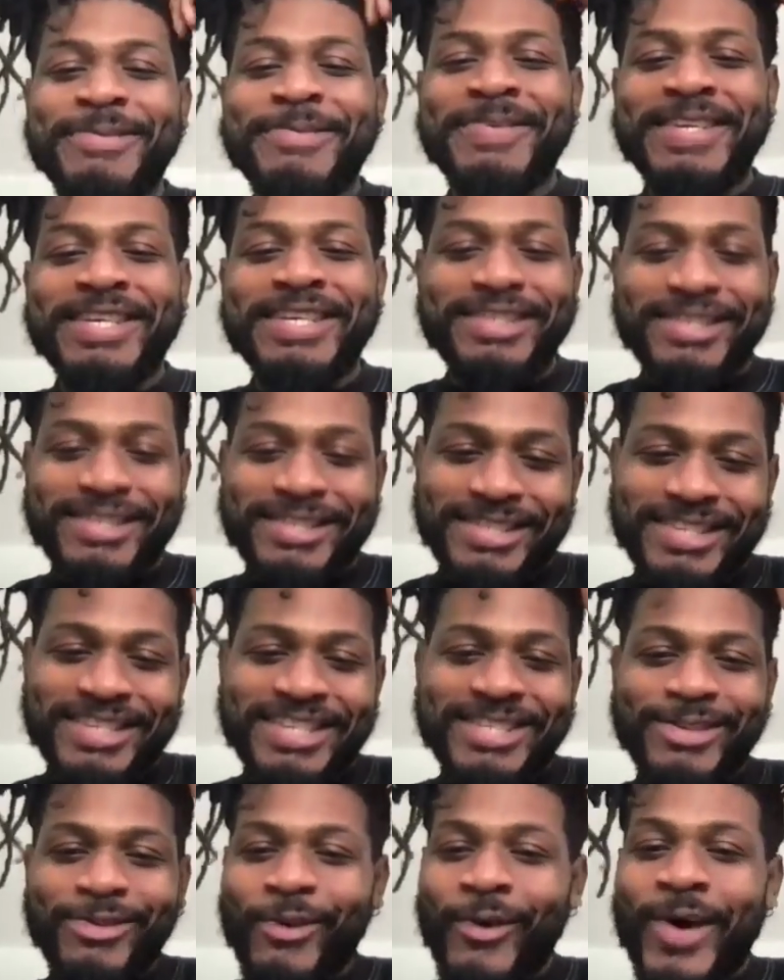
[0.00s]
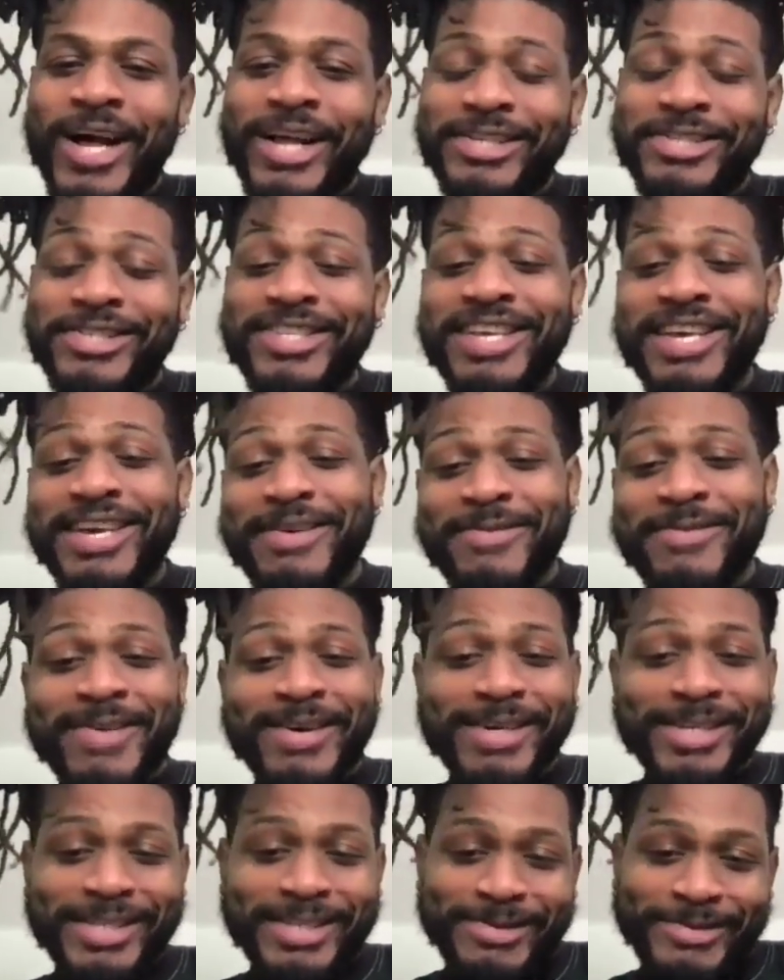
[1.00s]
let's let's watch that
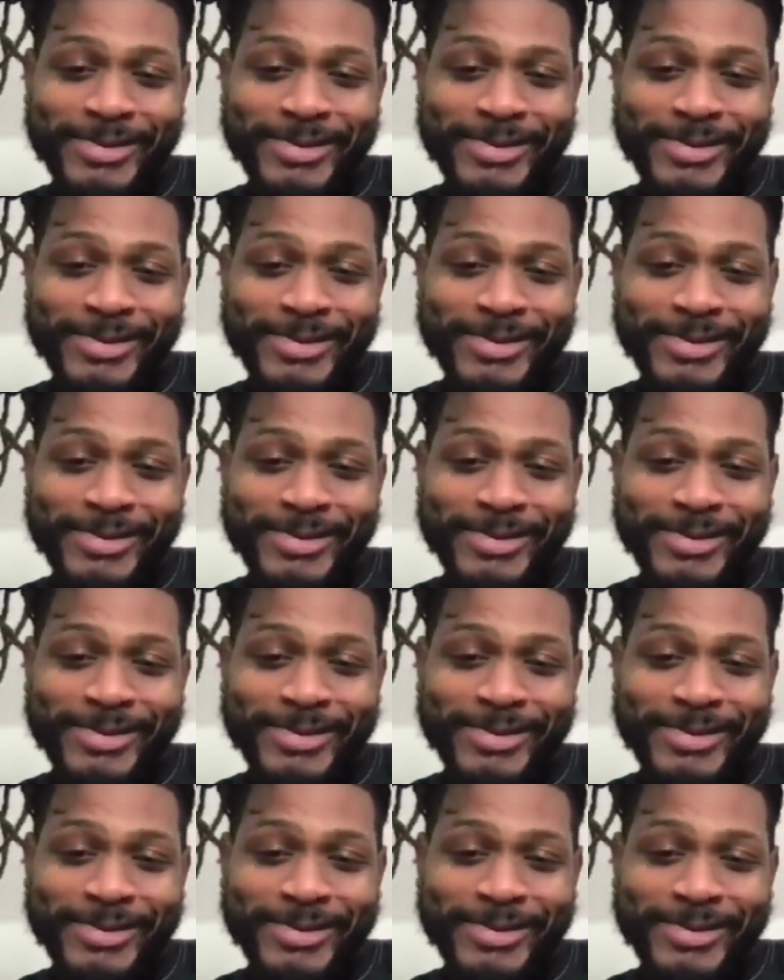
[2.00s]
first